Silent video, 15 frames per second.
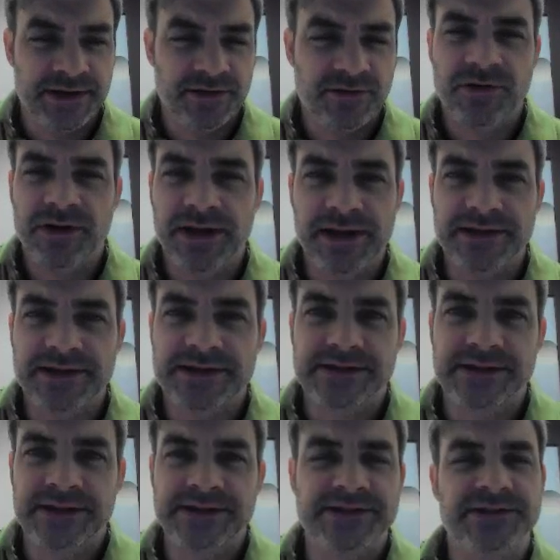client
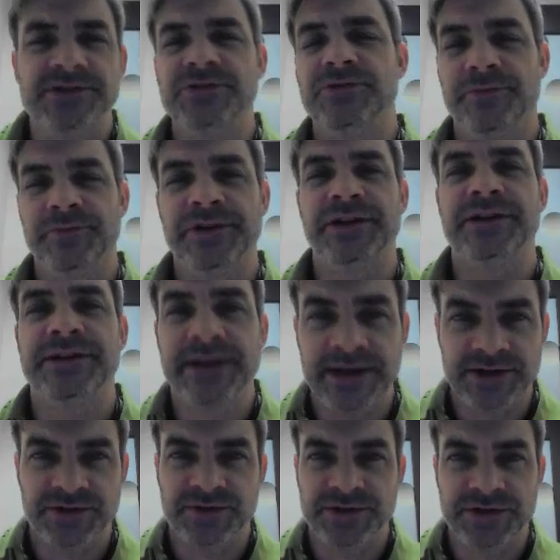needs to do an amended
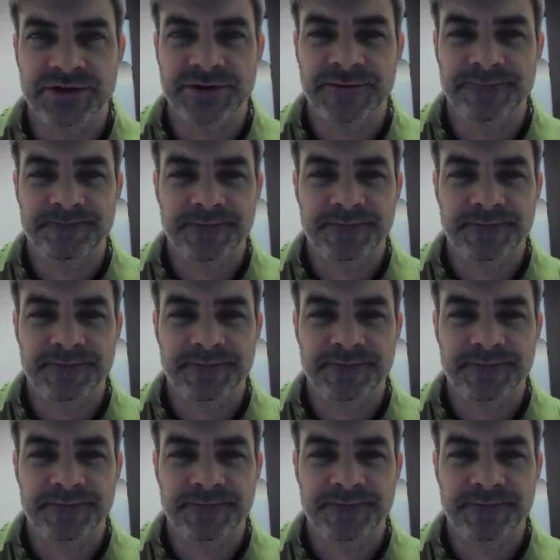tax return.